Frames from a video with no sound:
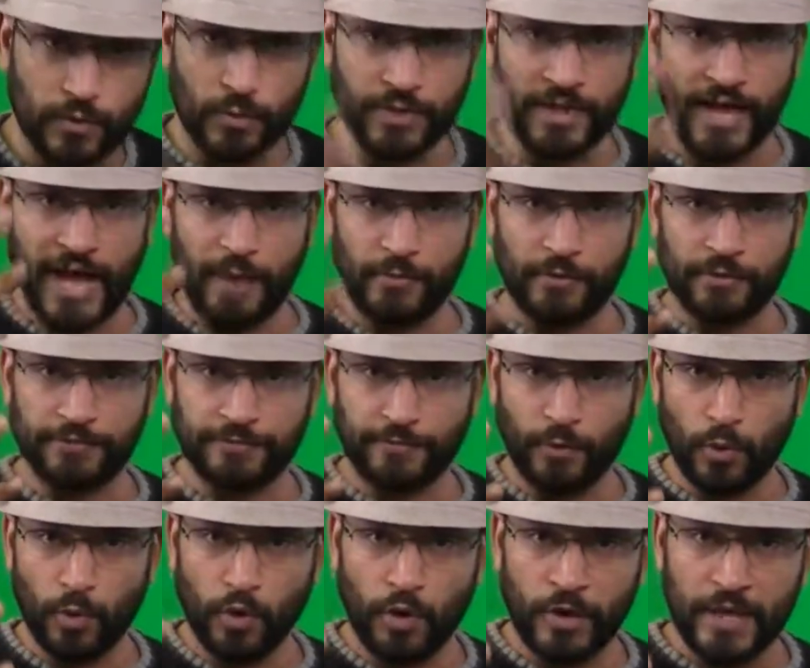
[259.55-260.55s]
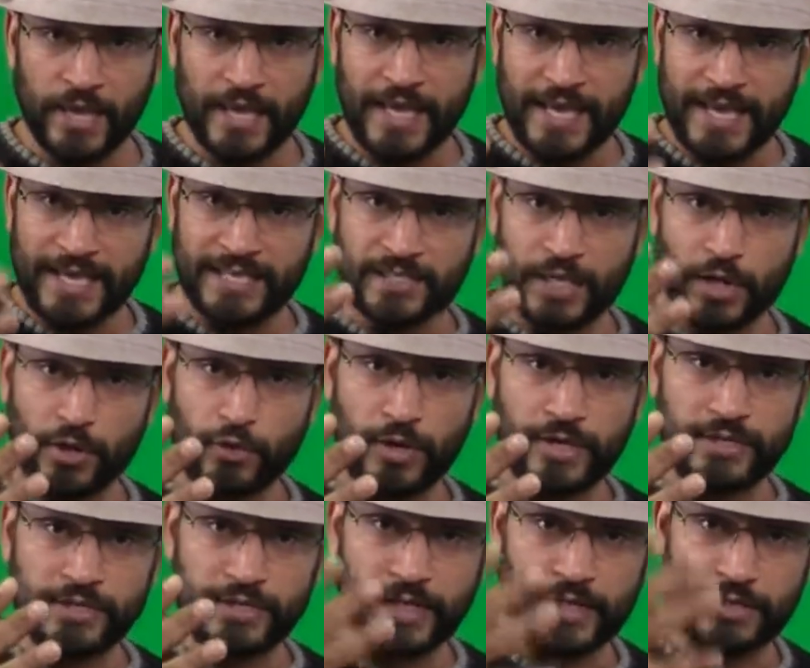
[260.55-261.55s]
with armor 4, he's
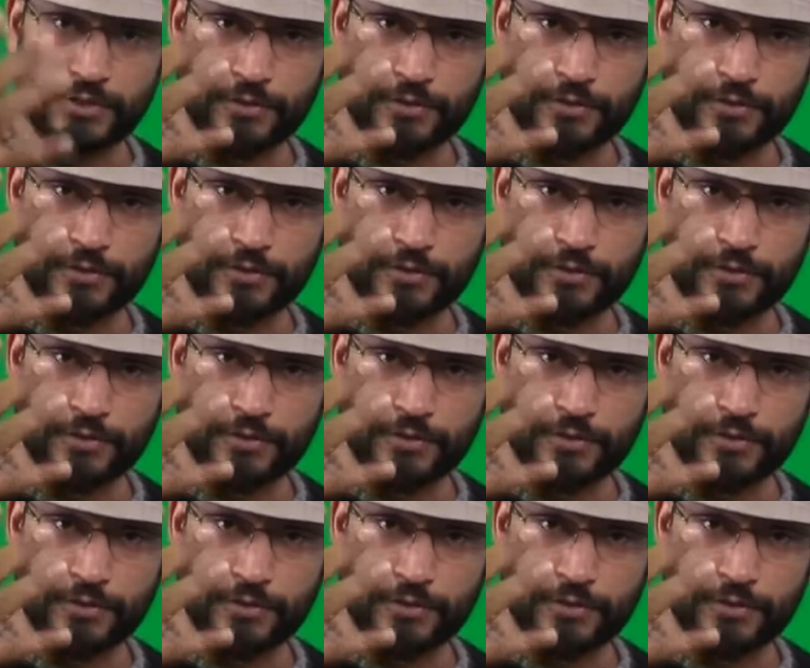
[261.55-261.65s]
increasing it